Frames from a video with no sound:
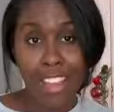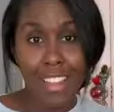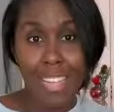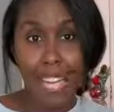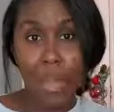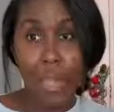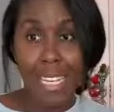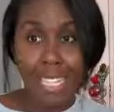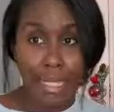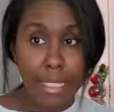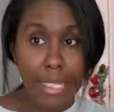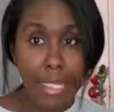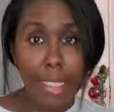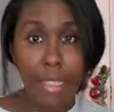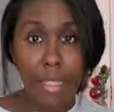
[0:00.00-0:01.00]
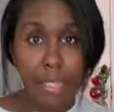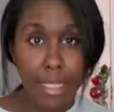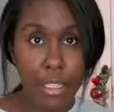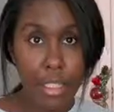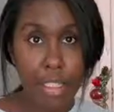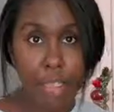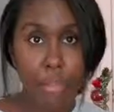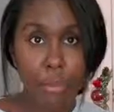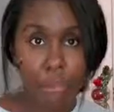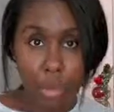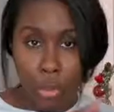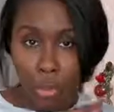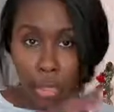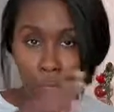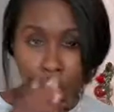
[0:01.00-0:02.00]
Now, Kitty and Lydia,
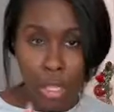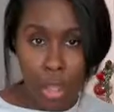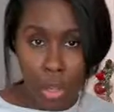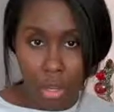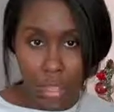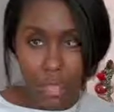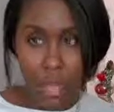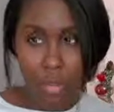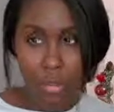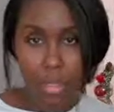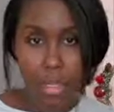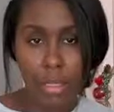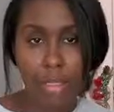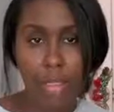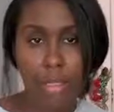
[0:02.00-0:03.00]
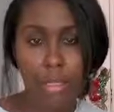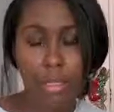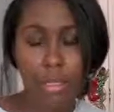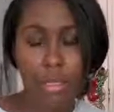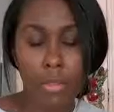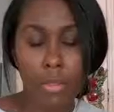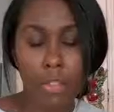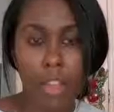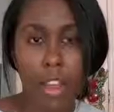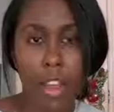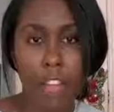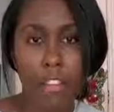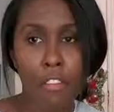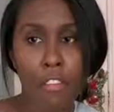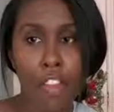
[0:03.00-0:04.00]
who are the younger sisters of the
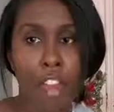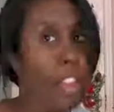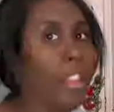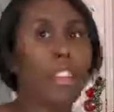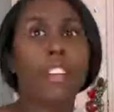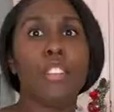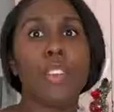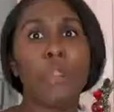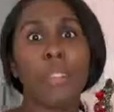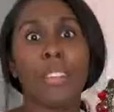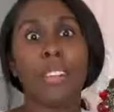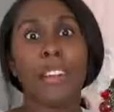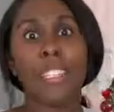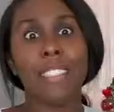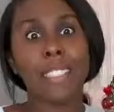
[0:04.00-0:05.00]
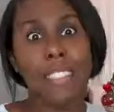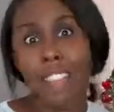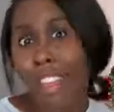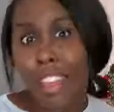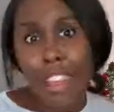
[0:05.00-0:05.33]
five, they're so excited.